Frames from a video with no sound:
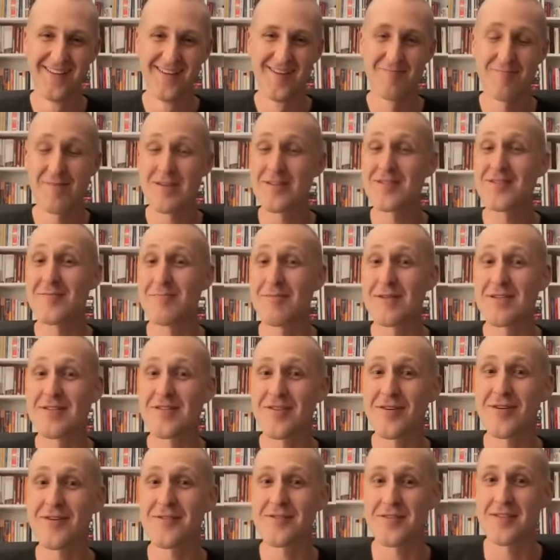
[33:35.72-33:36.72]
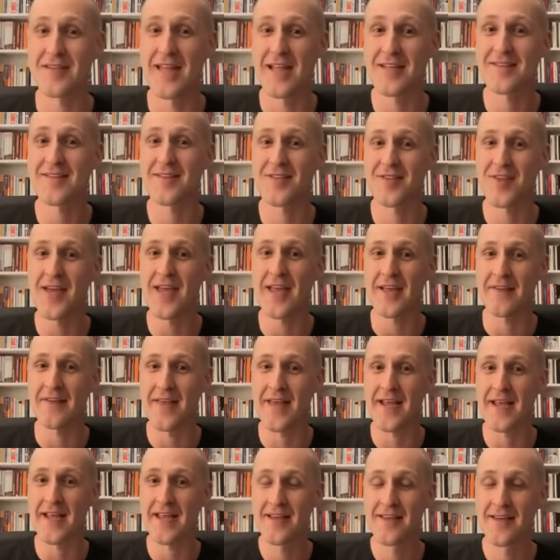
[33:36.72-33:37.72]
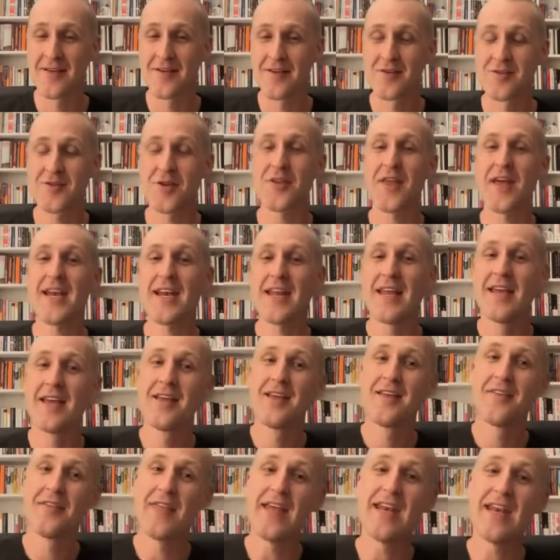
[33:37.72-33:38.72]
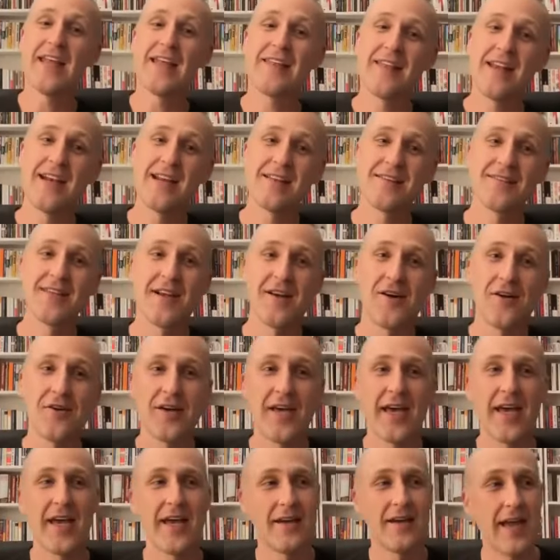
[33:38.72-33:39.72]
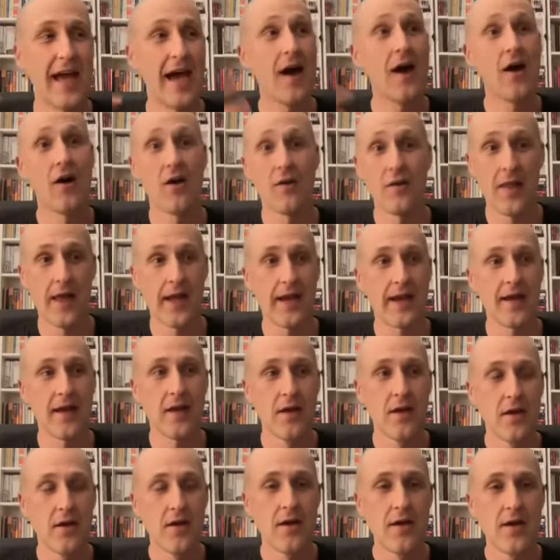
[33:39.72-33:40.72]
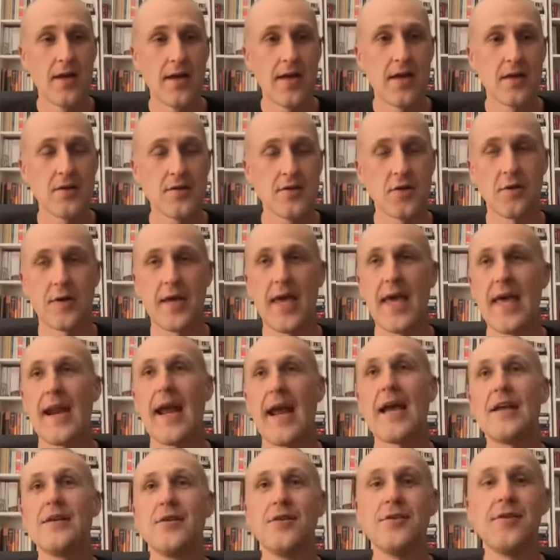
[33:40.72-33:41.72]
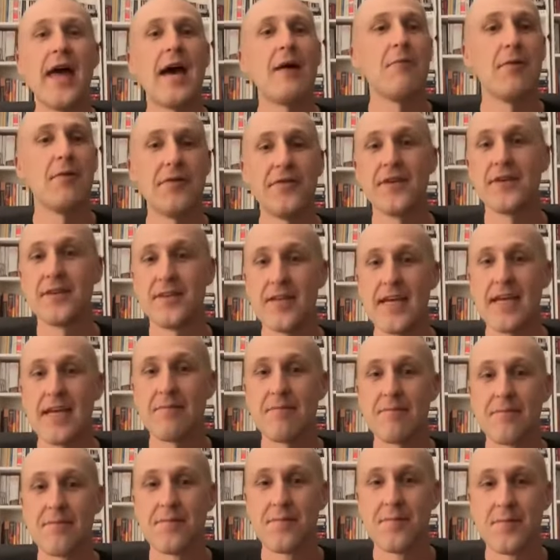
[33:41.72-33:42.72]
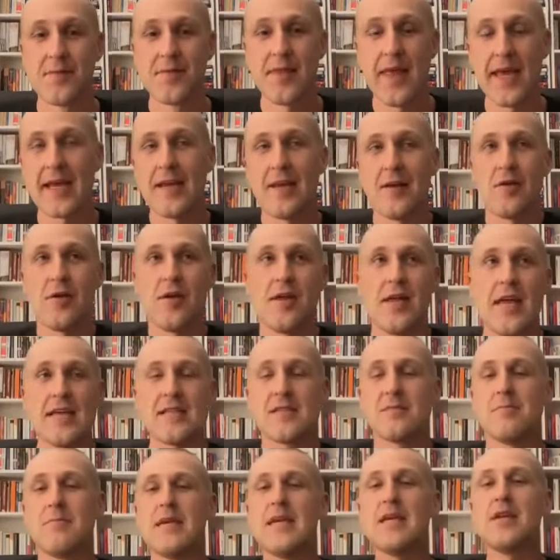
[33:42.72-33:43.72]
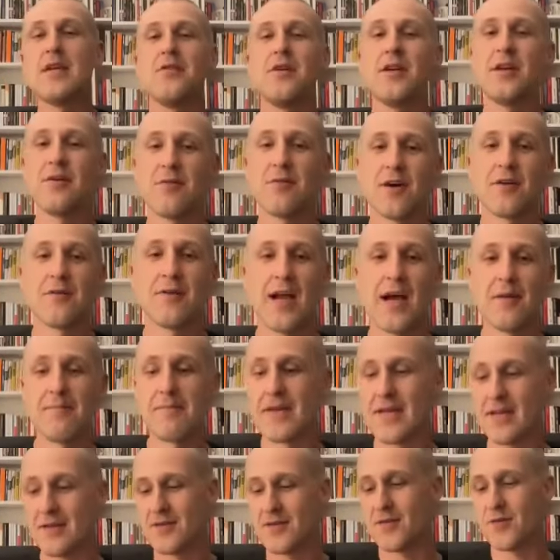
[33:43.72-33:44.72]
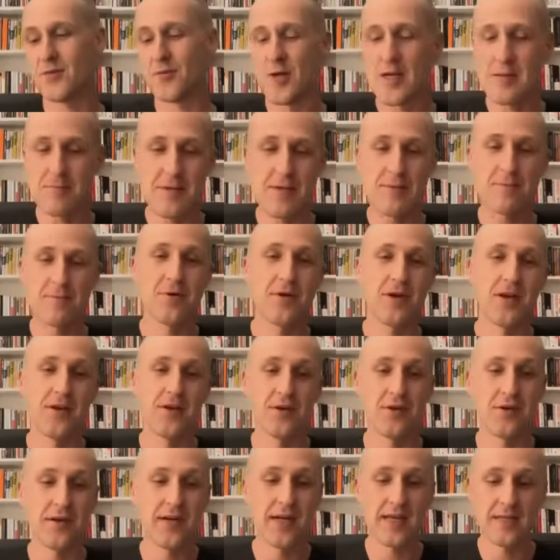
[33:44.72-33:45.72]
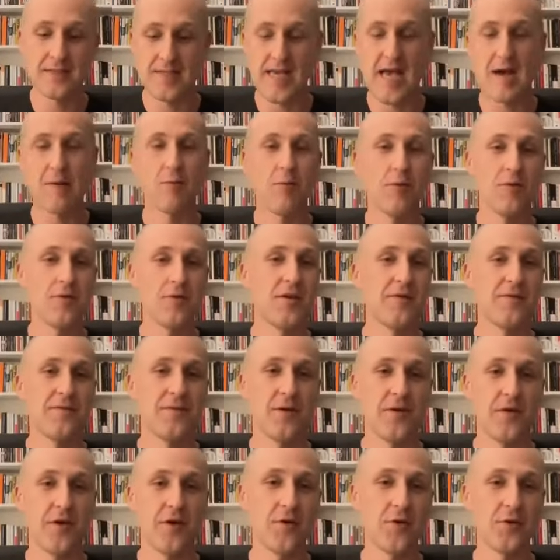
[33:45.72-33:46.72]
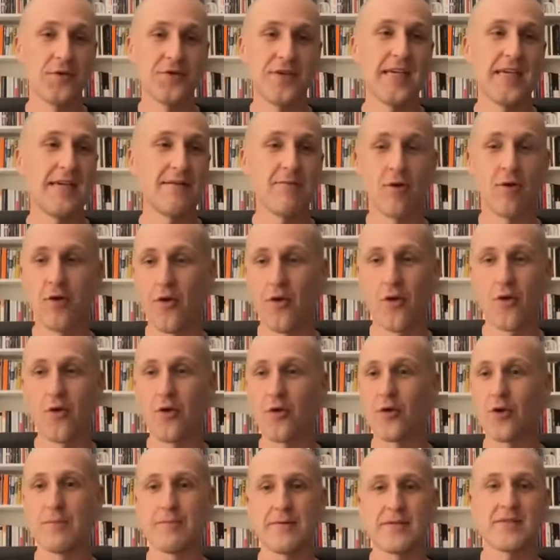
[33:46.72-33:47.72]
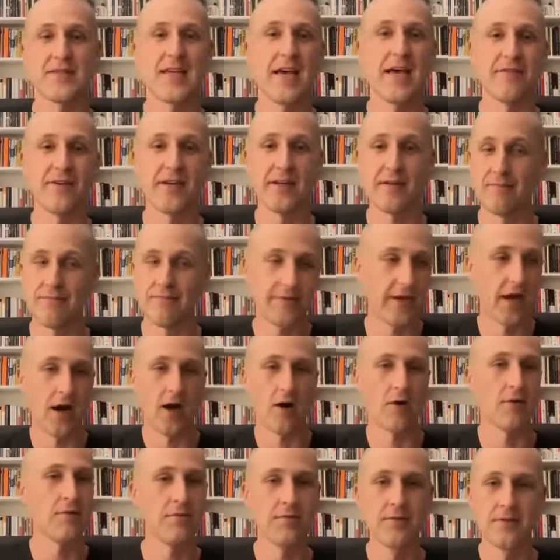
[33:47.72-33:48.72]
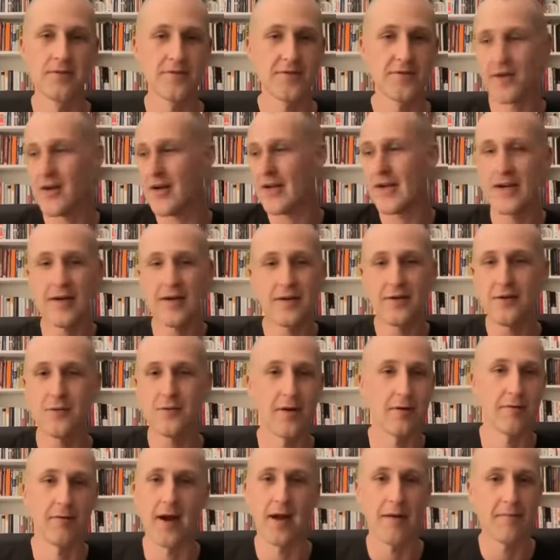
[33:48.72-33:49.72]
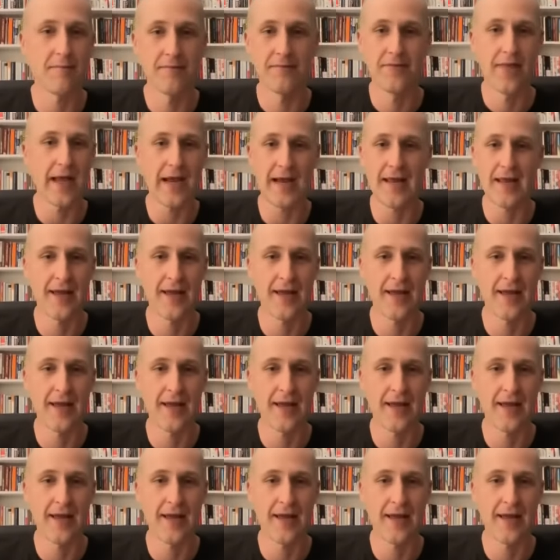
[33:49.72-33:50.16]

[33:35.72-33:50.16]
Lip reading: But seriously, that's the thing. Like, so then it's like, okay, now, like, so can I do that with the team? Like, is me doing a 1 rep because 3 people can do it? Is that worth it for the whole team or a whole group of 70? No. So they ain't going to do 1 rep. Like,